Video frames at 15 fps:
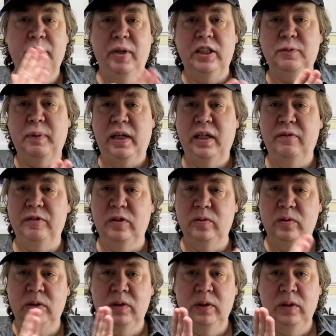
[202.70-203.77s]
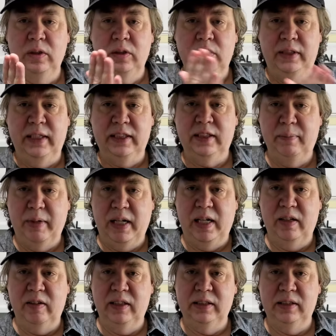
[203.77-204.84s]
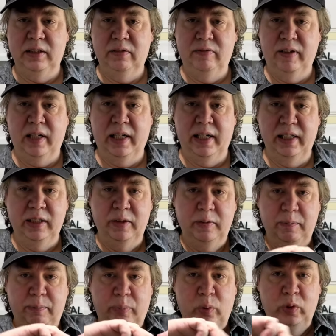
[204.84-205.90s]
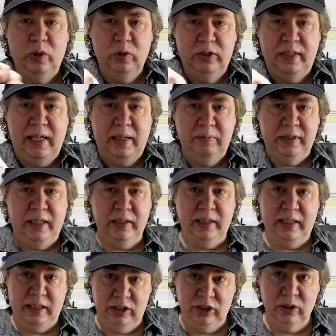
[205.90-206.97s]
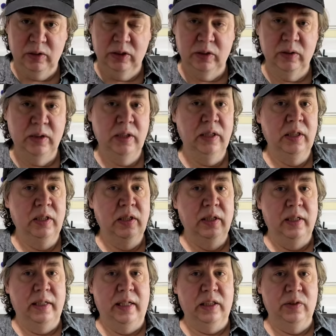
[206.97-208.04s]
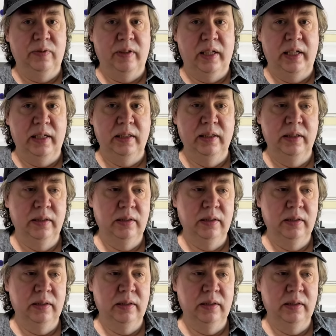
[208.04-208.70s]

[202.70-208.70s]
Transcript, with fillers: Best bet if you test the batteries, they're fine. Pull those tabs out that I showed you, that's fine